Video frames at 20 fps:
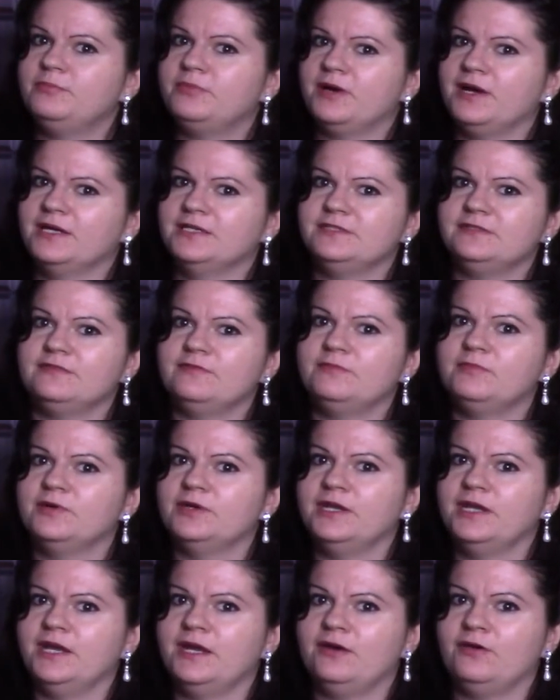price of
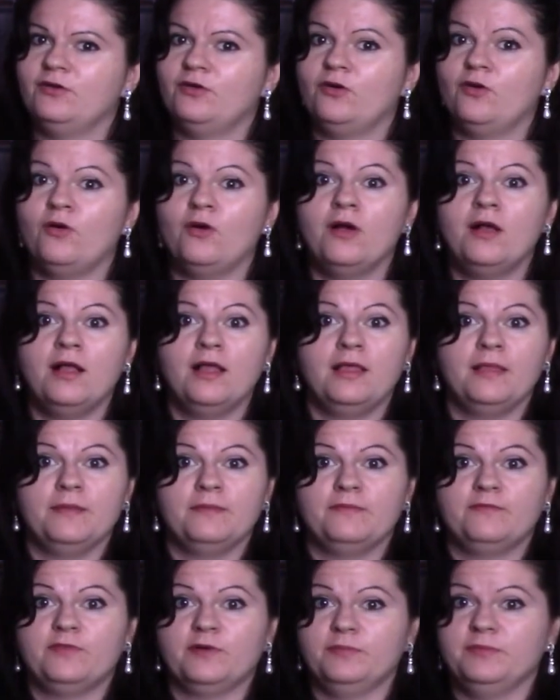Monero,
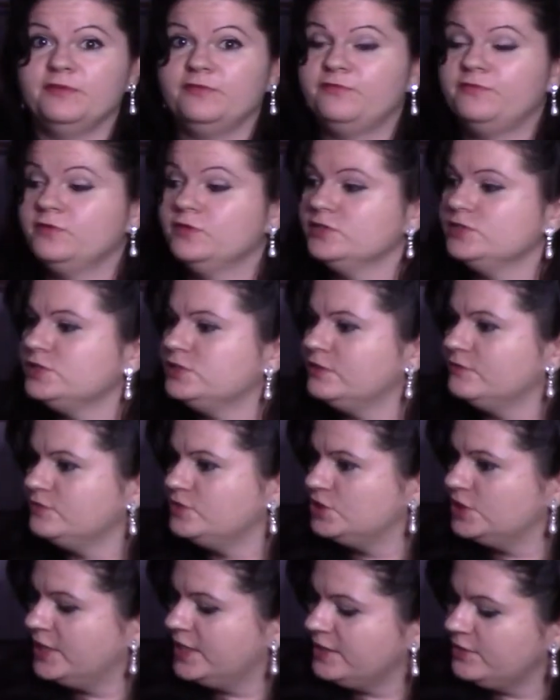From the 1st of
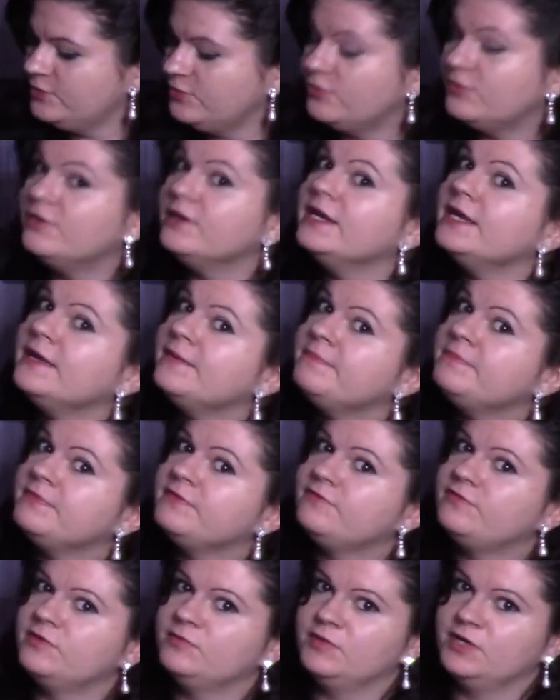January,
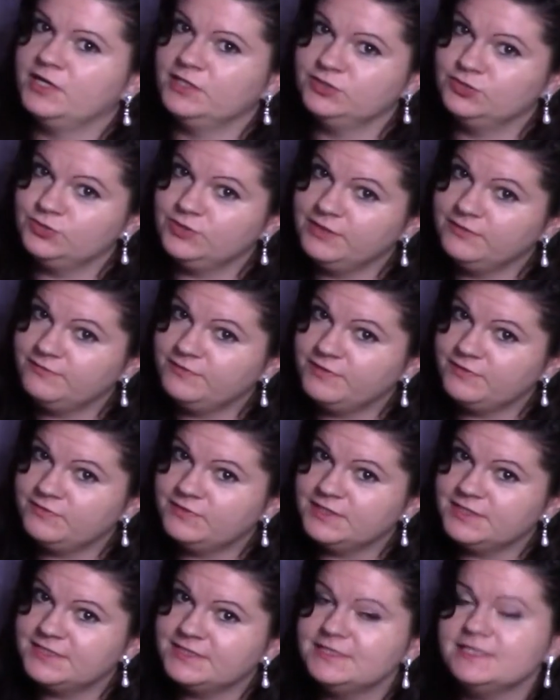from
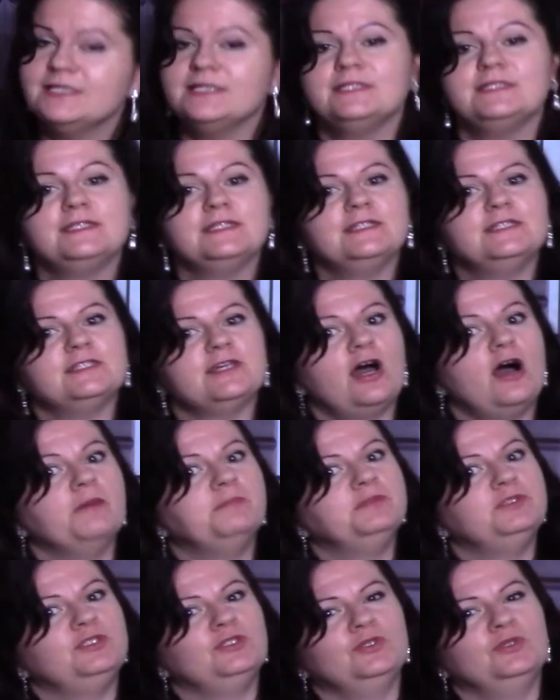156, it's
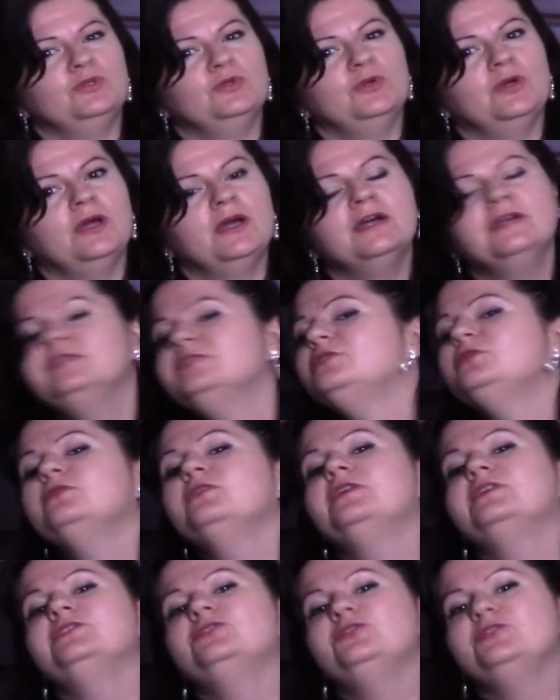up to
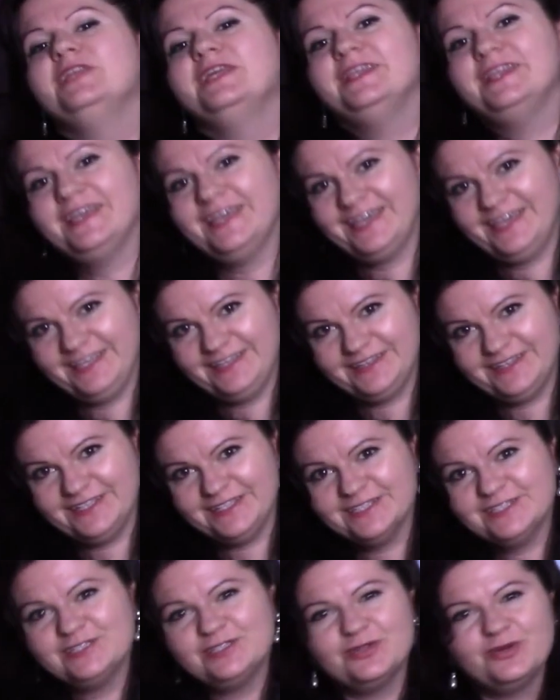
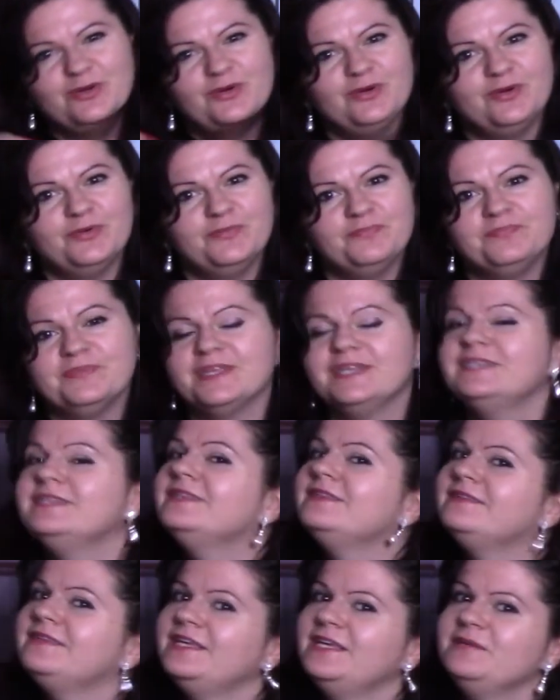280. So it
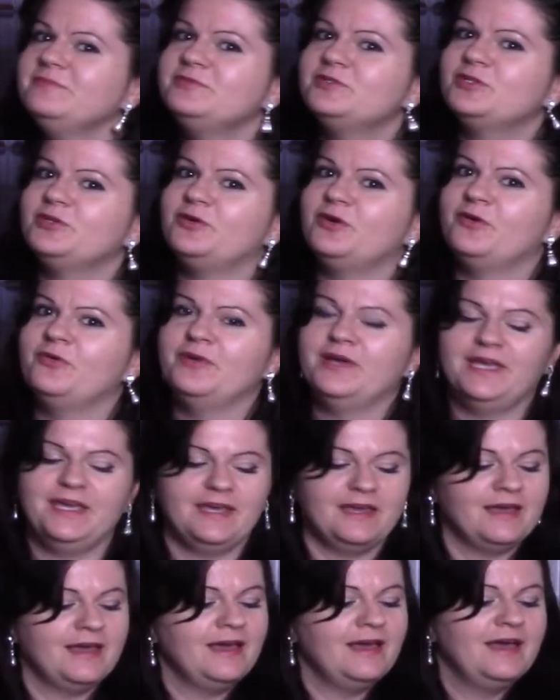keeps
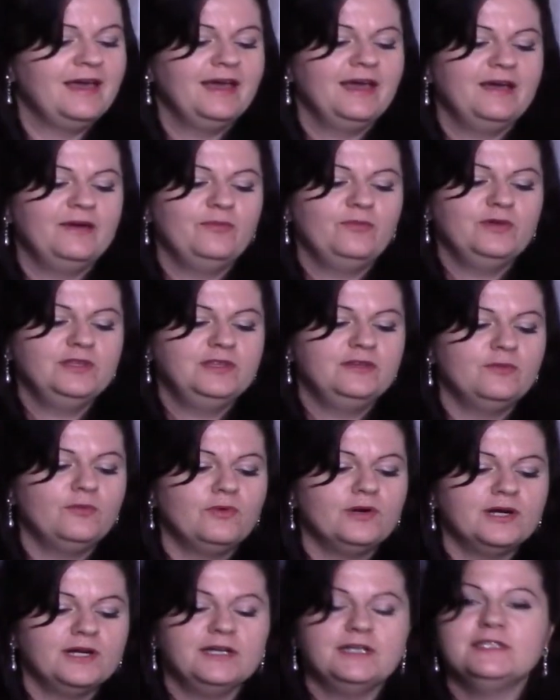growing. And with the
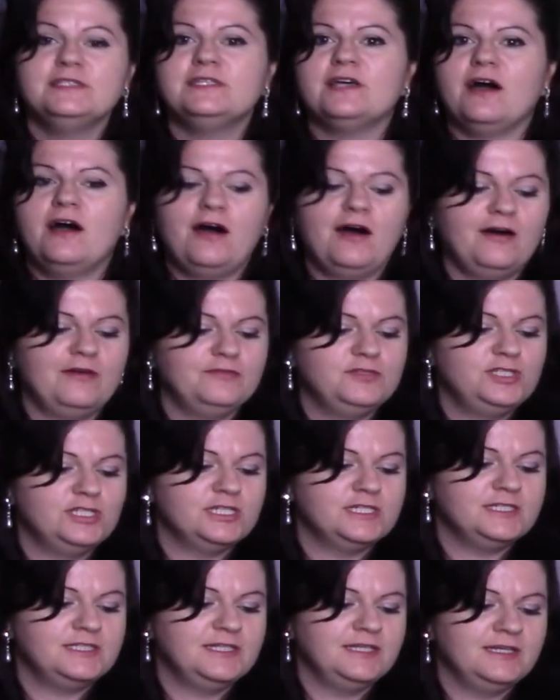words of
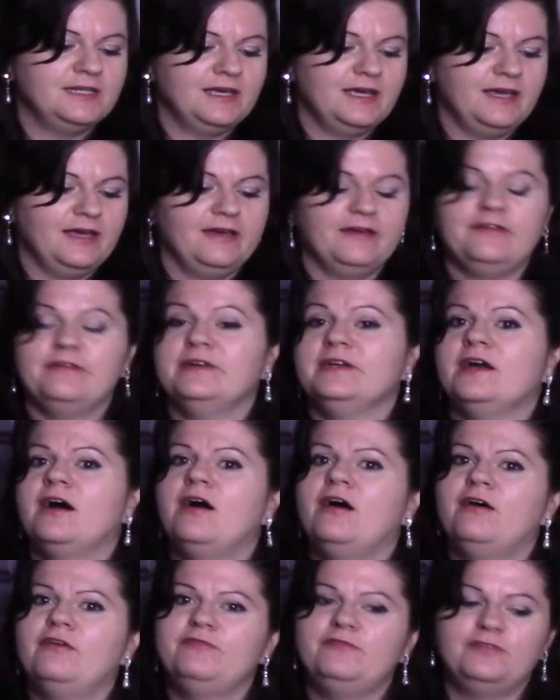Justin
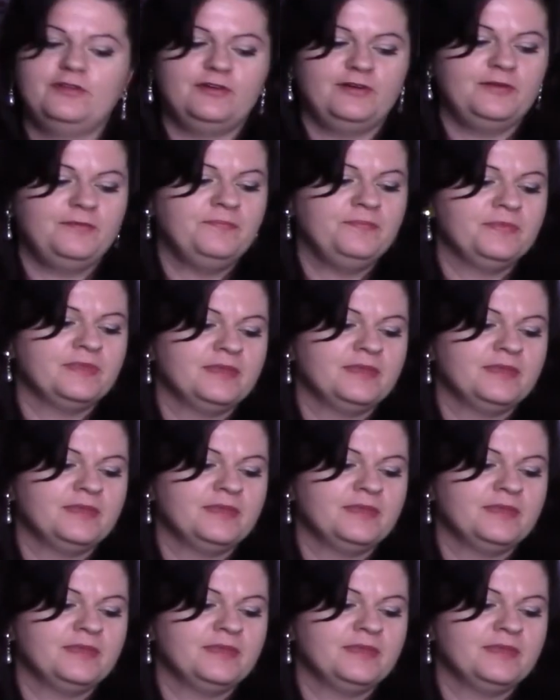Ehrenhofer,